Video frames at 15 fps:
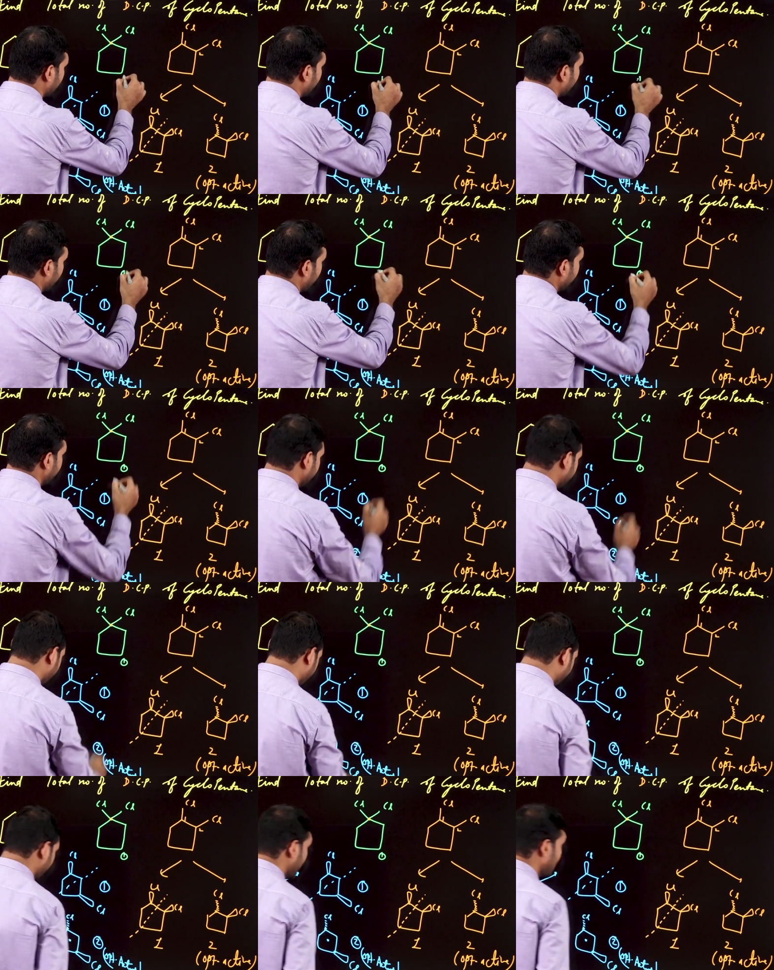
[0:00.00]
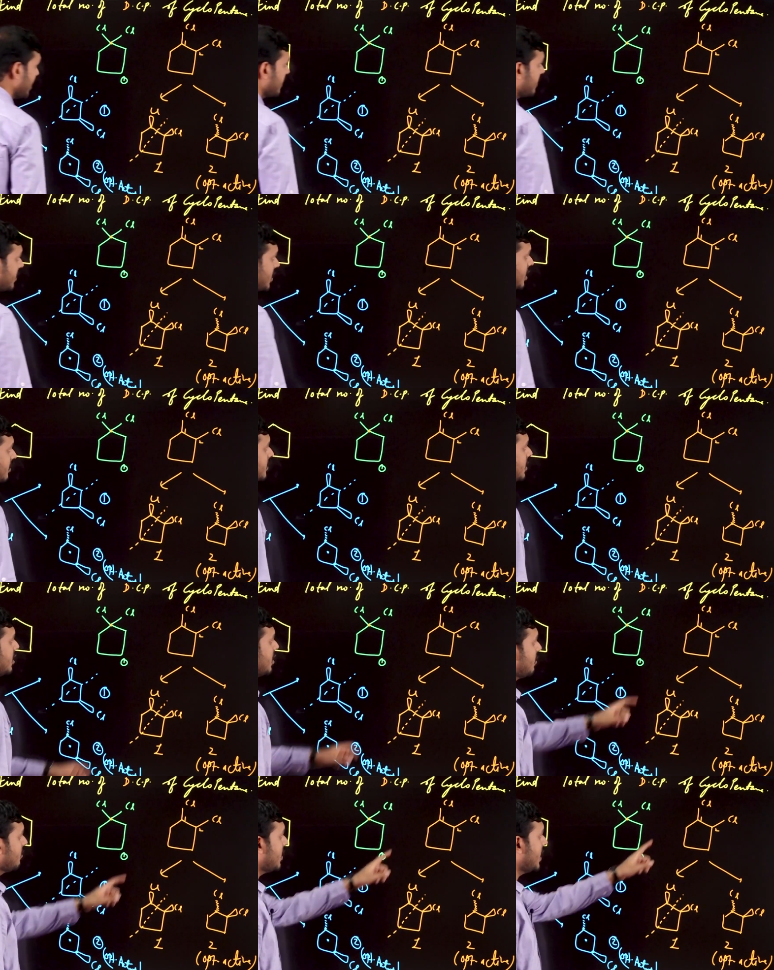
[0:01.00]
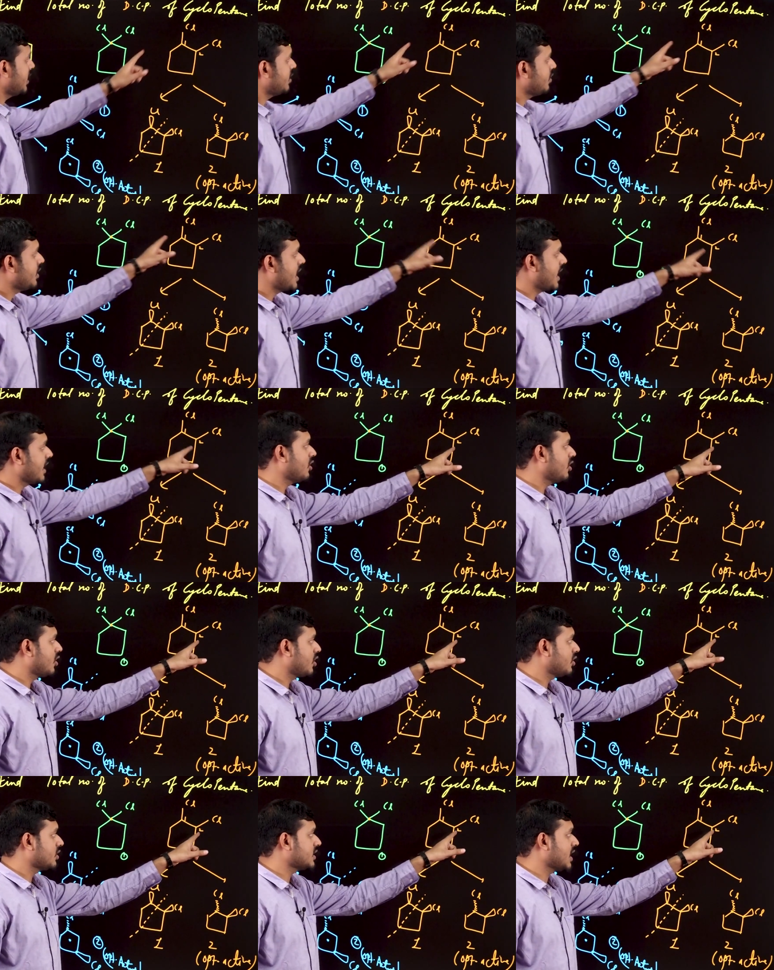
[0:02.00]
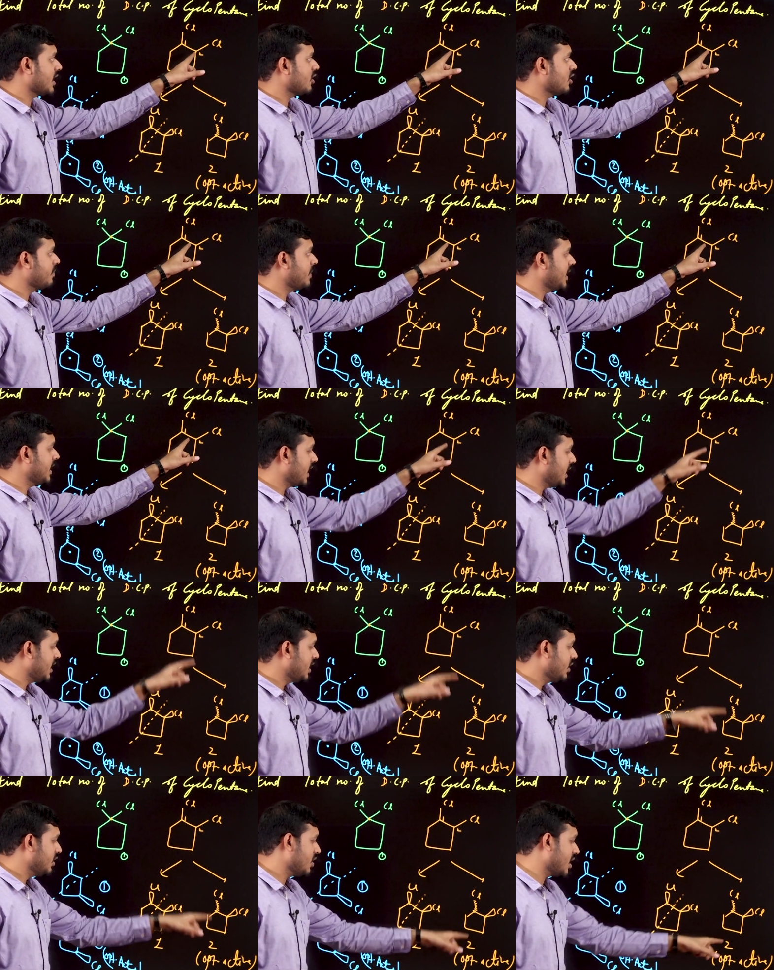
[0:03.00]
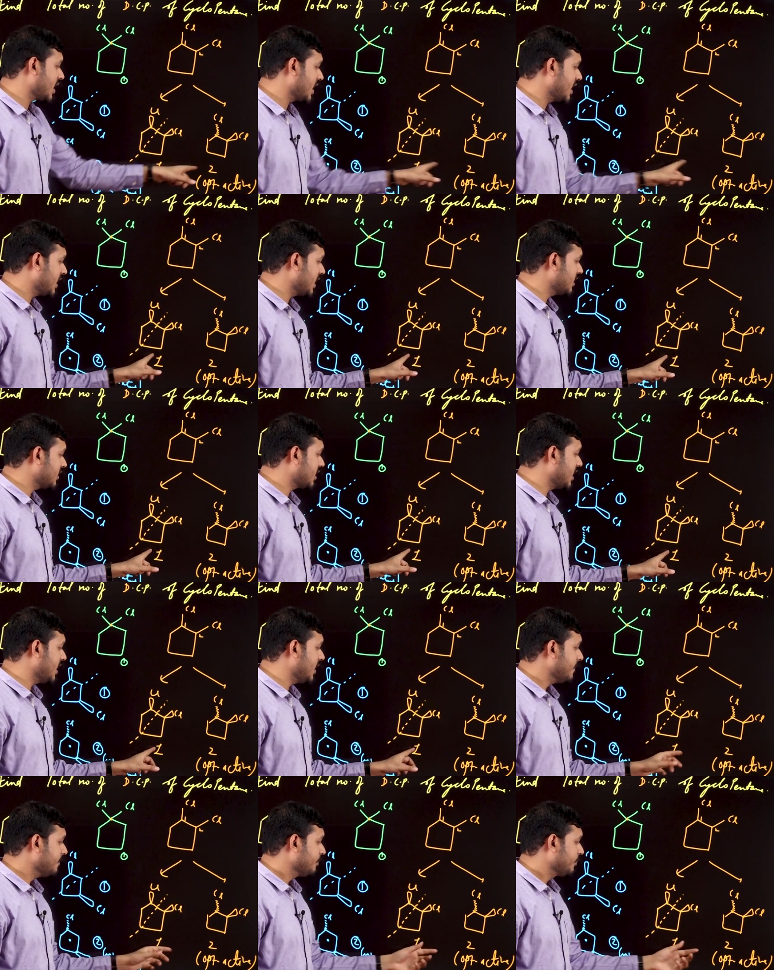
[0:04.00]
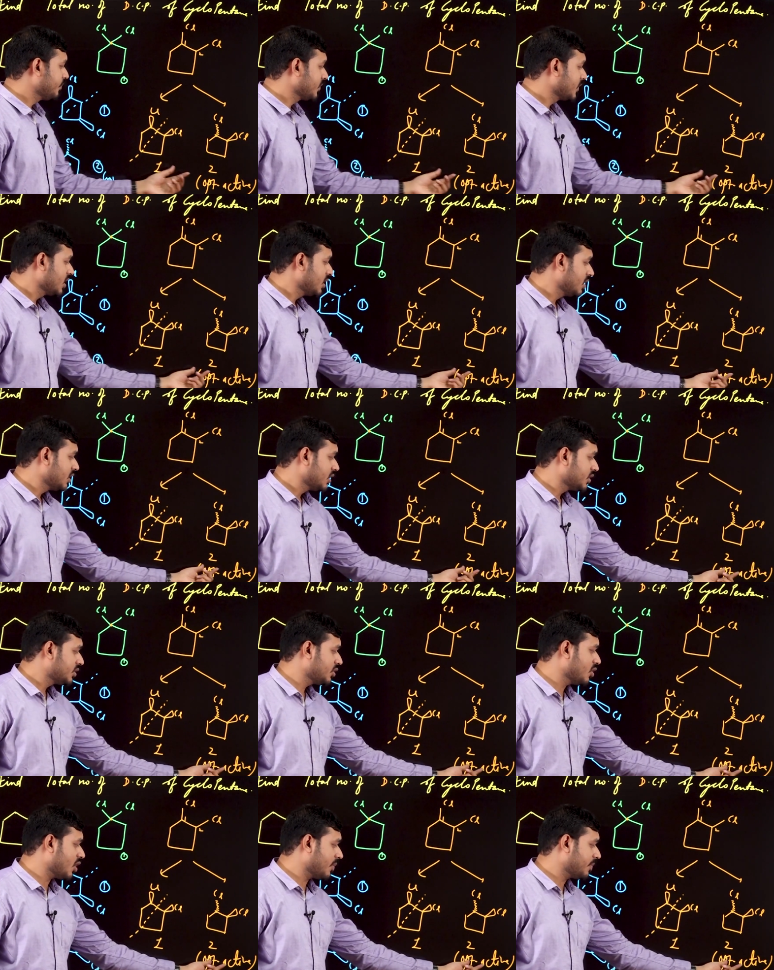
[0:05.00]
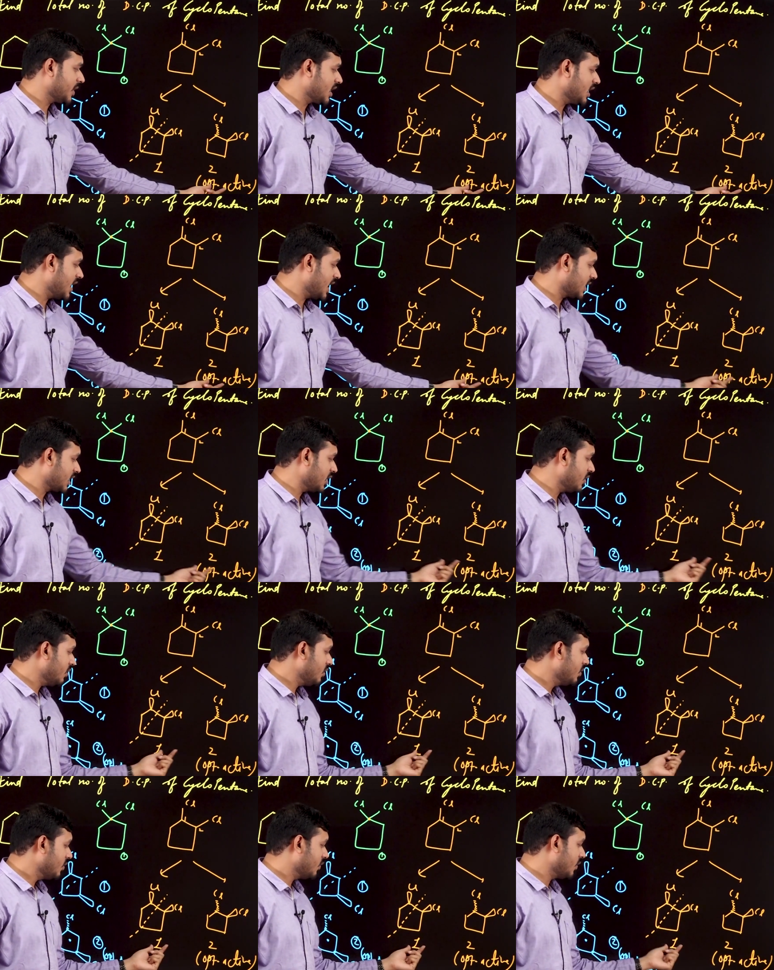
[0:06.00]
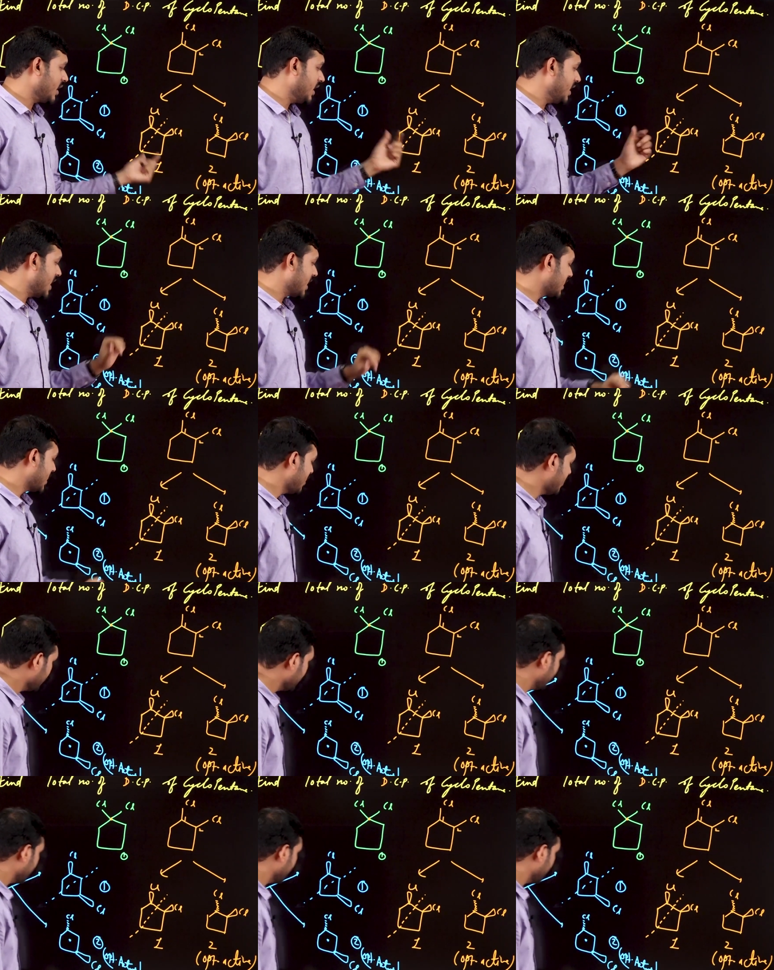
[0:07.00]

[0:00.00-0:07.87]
1. From 1,2-dichlorocyclopentane, you are getting 3, 2 optically active, 1 inactive.